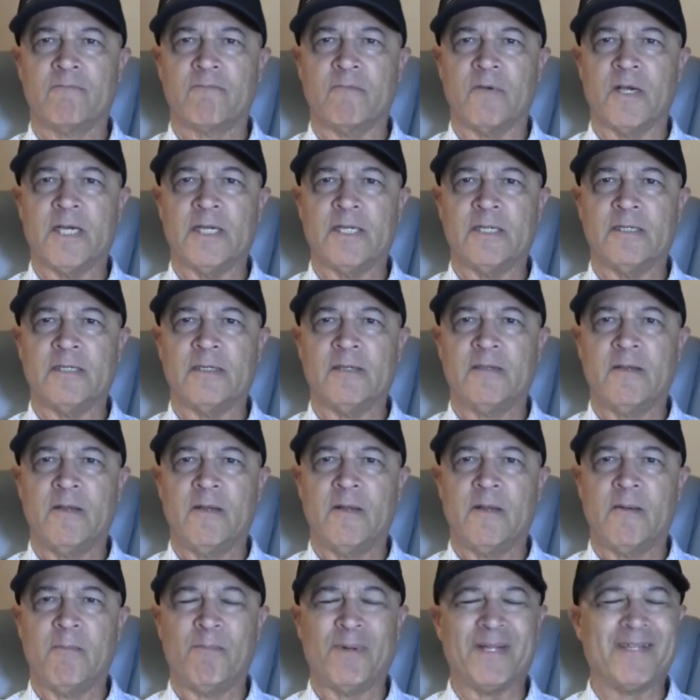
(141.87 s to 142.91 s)
right?
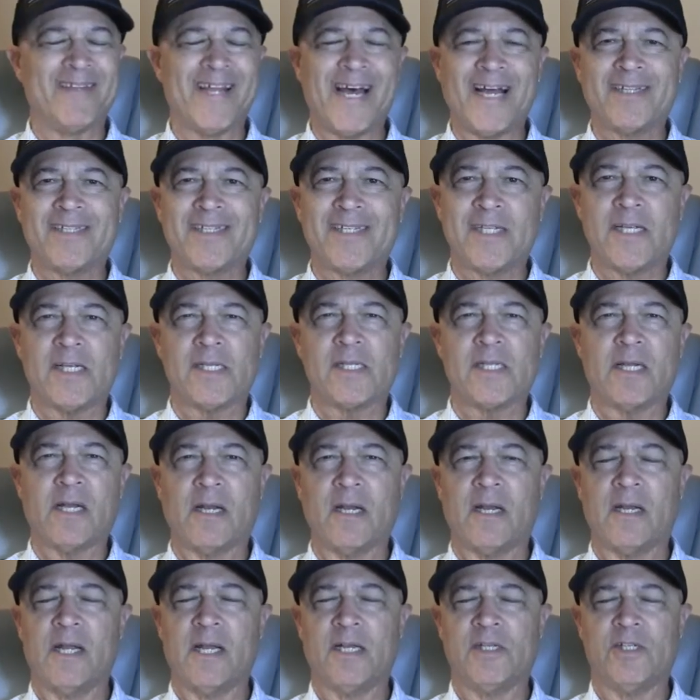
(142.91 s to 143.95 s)
but not just at
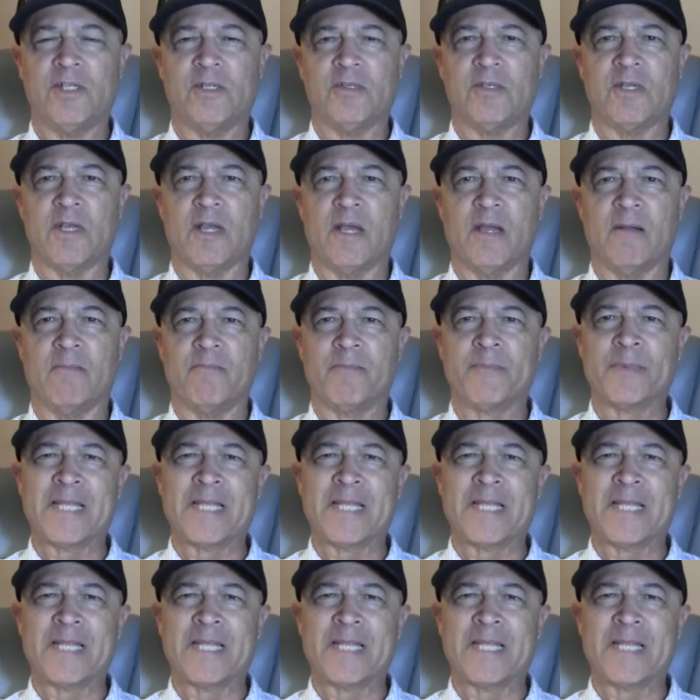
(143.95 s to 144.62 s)
election time.